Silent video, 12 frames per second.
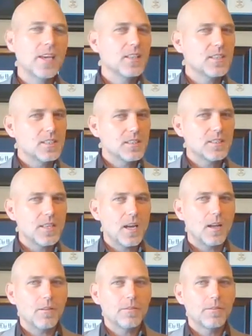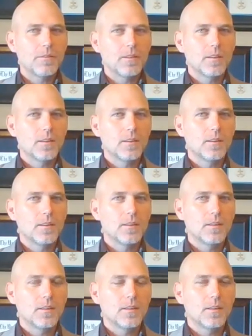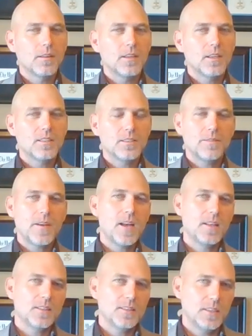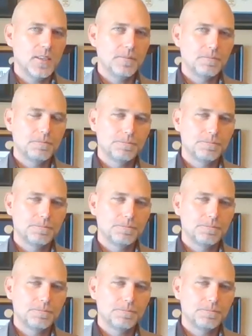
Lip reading: itself, it is a fallacy.